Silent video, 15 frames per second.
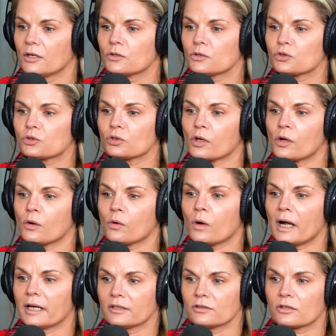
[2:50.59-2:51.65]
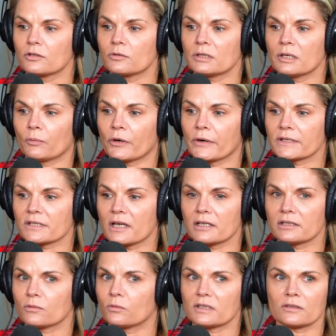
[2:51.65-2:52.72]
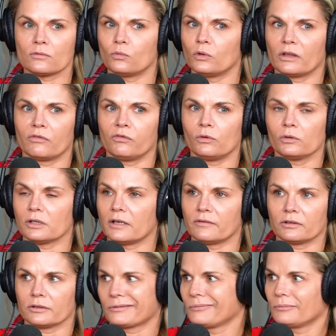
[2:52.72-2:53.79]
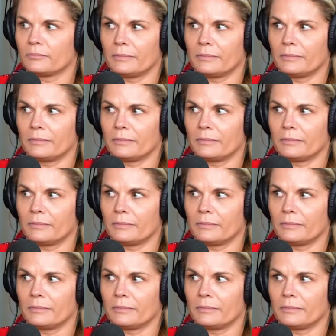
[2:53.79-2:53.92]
So I used to do temporary sets. It wasn't with full covered.